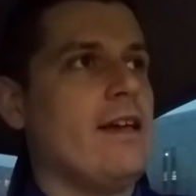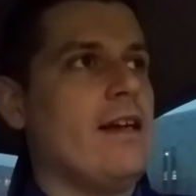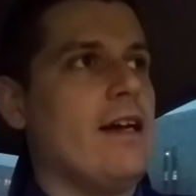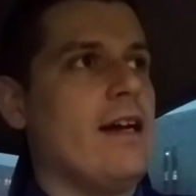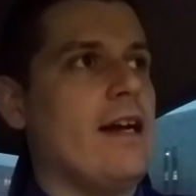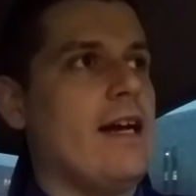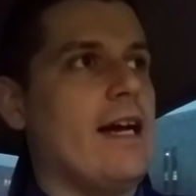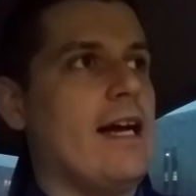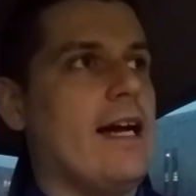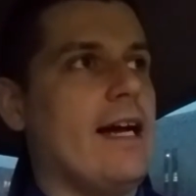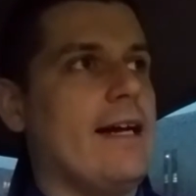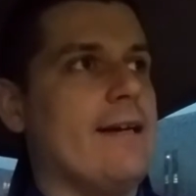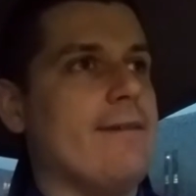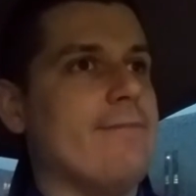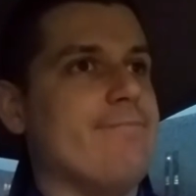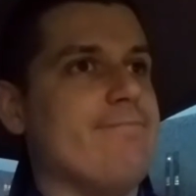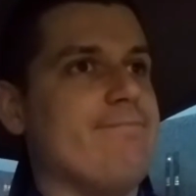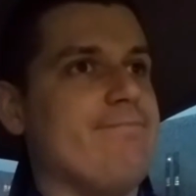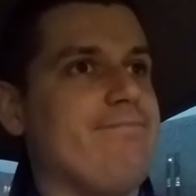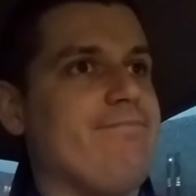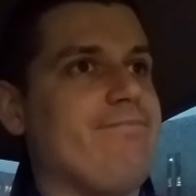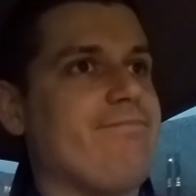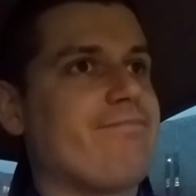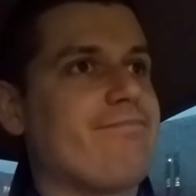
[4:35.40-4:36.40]

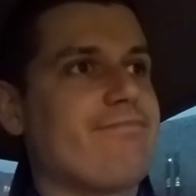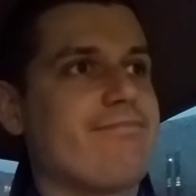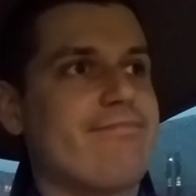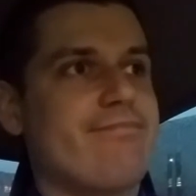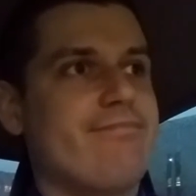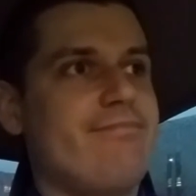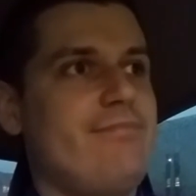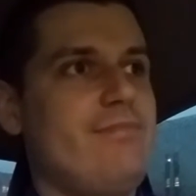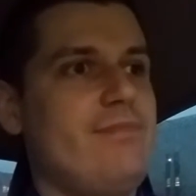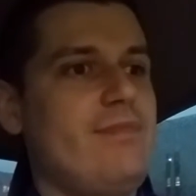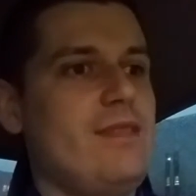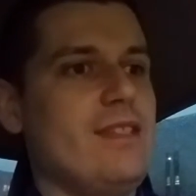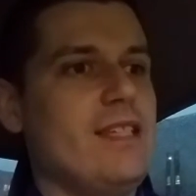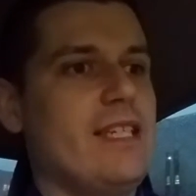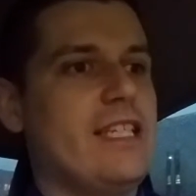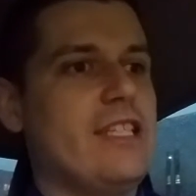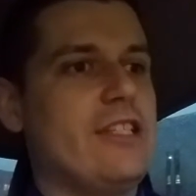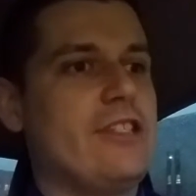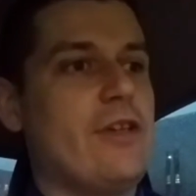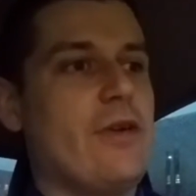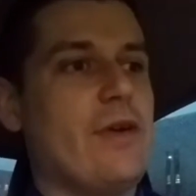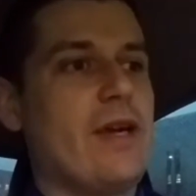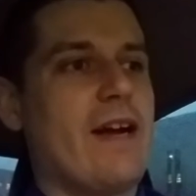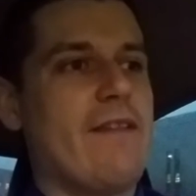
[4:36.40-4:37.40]

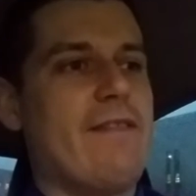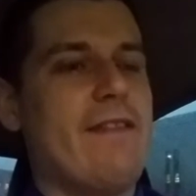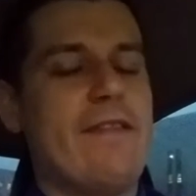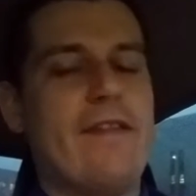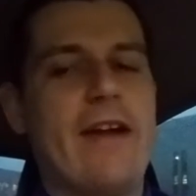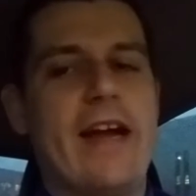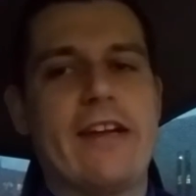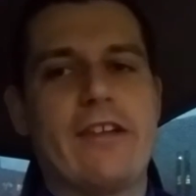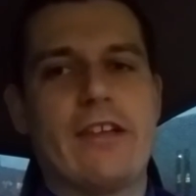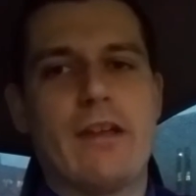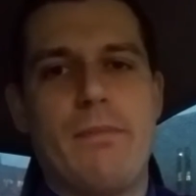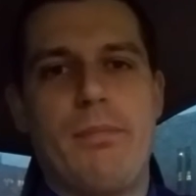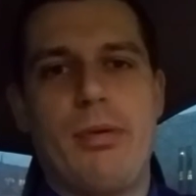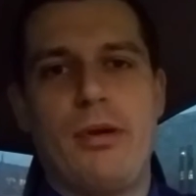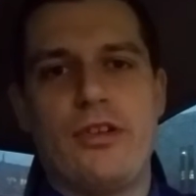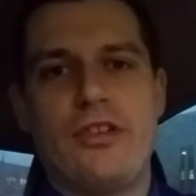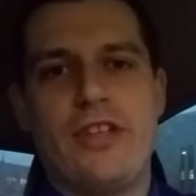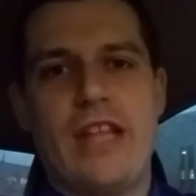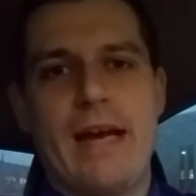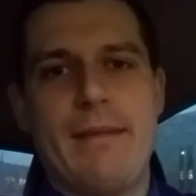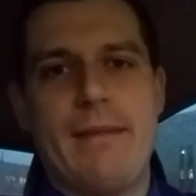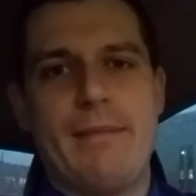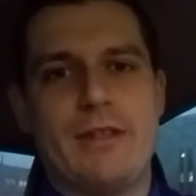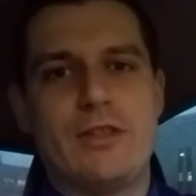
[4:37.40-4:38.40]
considering I've never actually
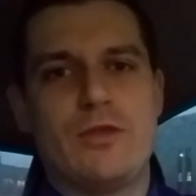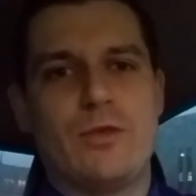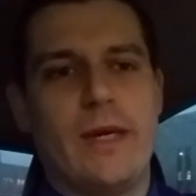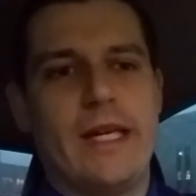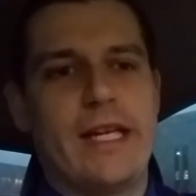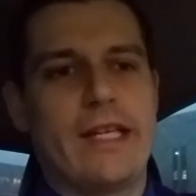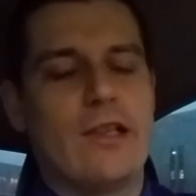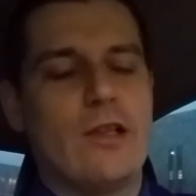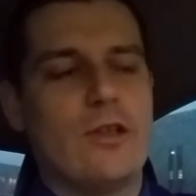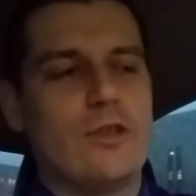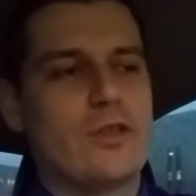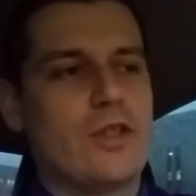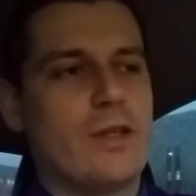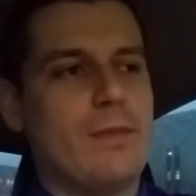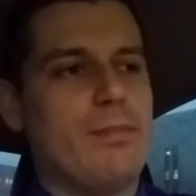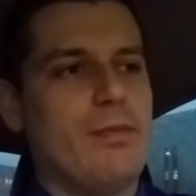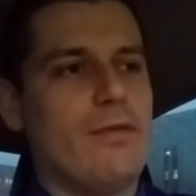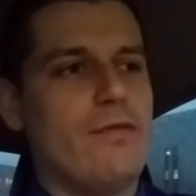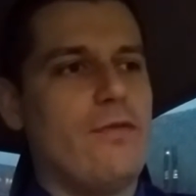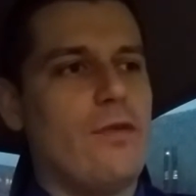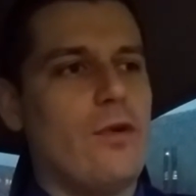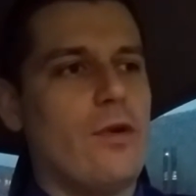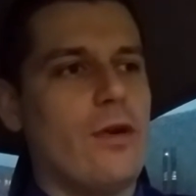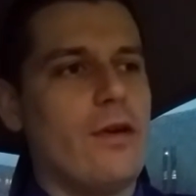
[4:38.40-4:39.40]
pushed that much weight close grip
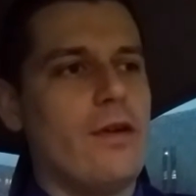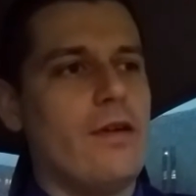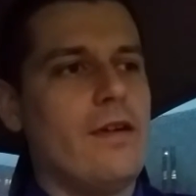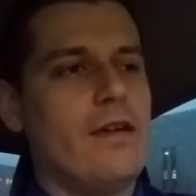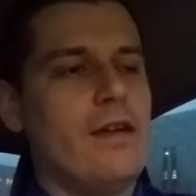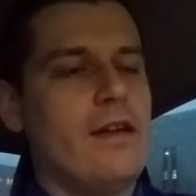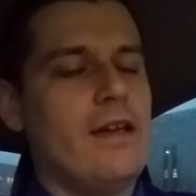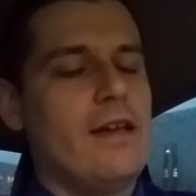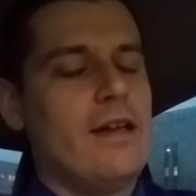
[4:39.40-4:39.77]
before.